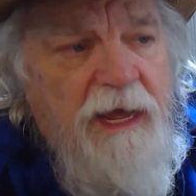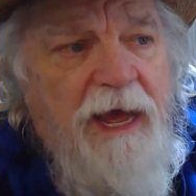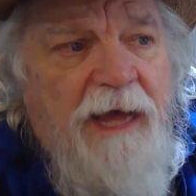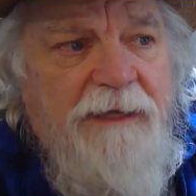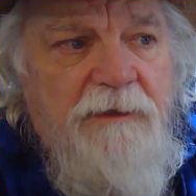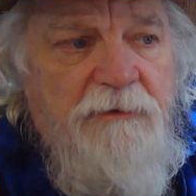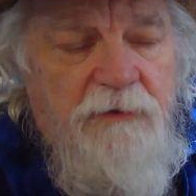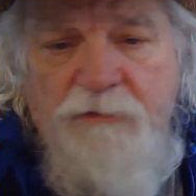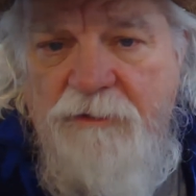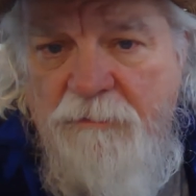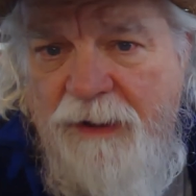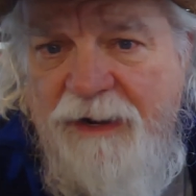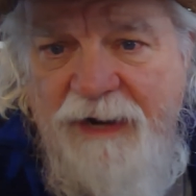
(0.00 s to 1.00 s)
I can do it in
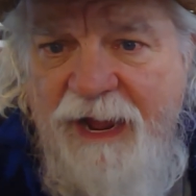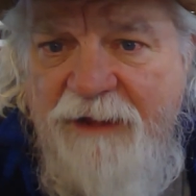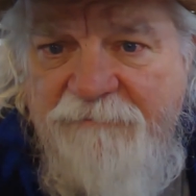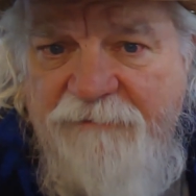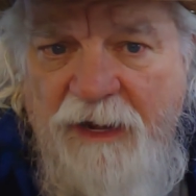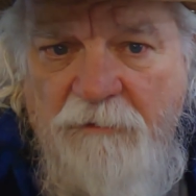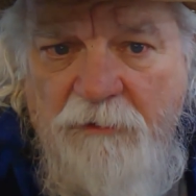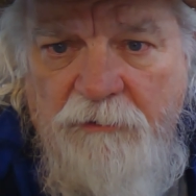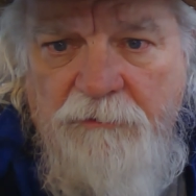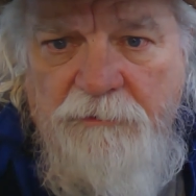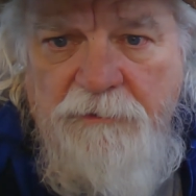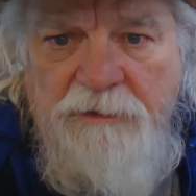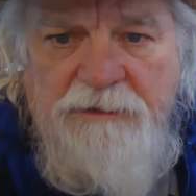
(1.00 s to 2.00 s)
about a half hour
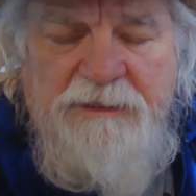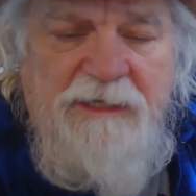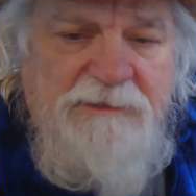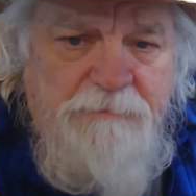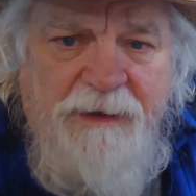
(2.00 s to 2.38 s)
it takes